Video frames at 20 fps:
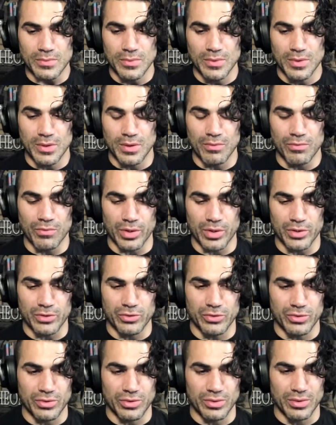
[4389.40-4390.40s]
of
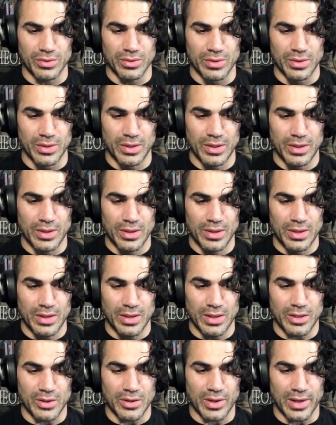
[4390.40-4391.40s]
which,
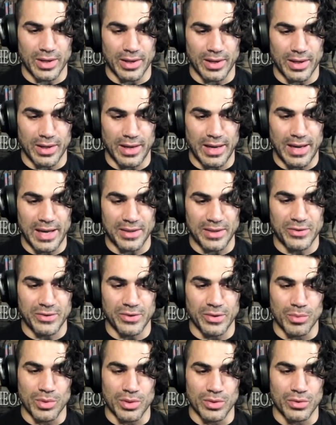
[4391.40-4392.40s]
you know, I had
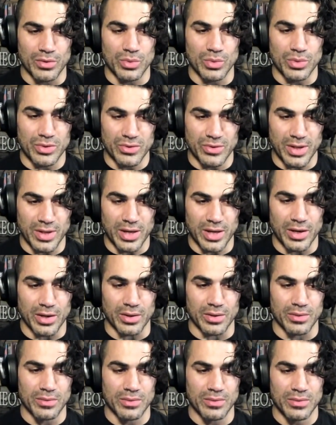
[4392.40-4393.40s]
someone who was
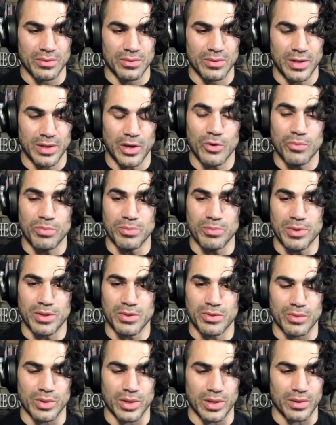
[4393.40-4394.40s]
there helping me
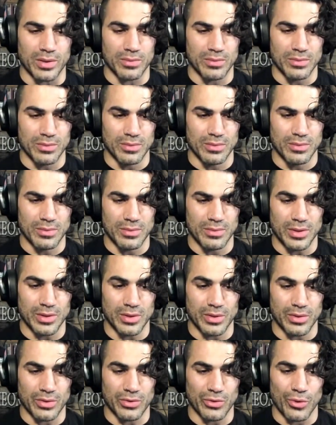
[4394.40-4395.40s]
throughout, you
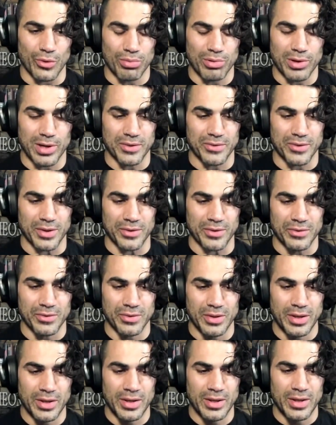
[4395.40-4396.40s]
know, this whole process.
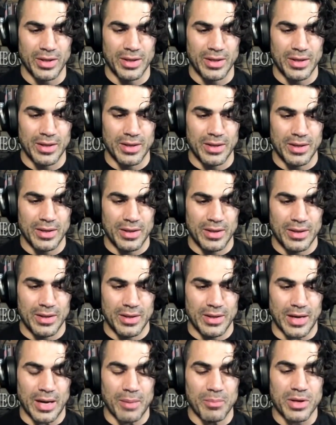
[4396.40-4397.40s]

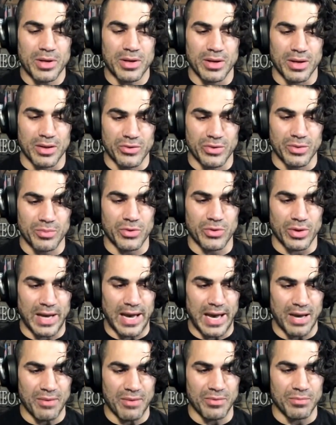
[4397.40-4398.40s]
I'm accustomed to
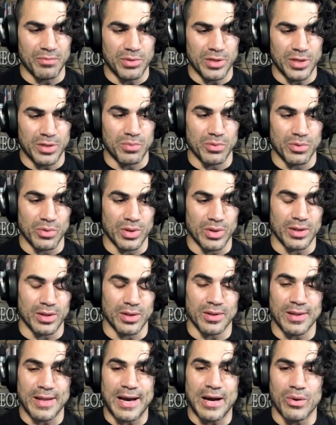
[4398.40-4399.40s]
having people and
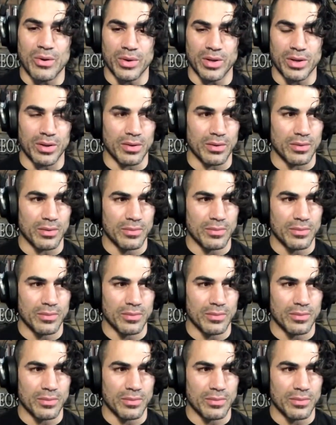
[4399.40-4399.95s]
allowing